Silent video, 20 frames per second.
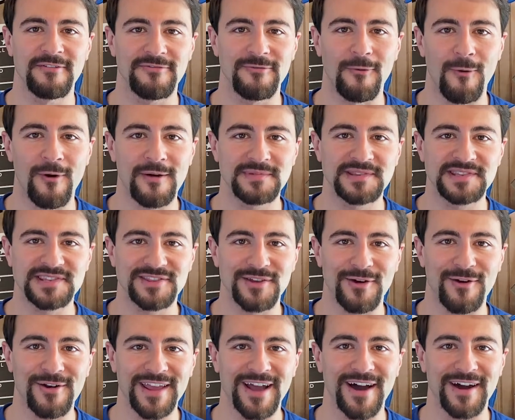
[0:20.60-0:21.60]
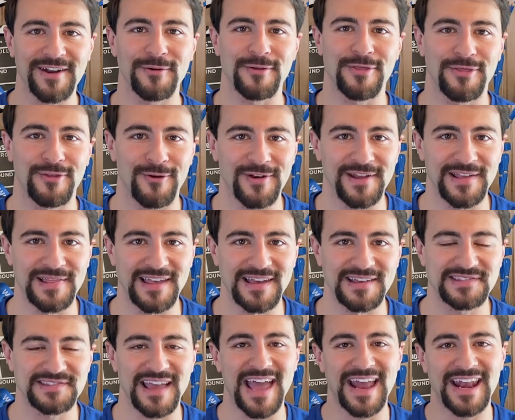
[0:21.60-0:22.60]
Forbes 30 under 30
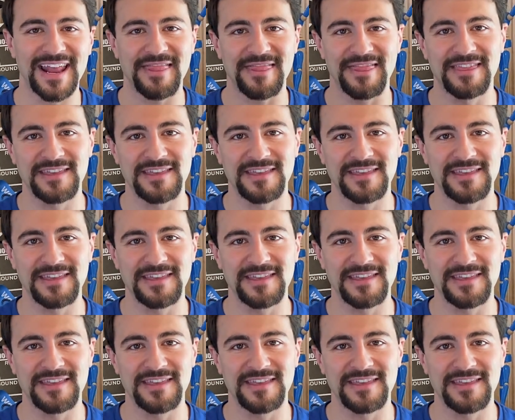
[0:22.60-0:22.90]
list. And in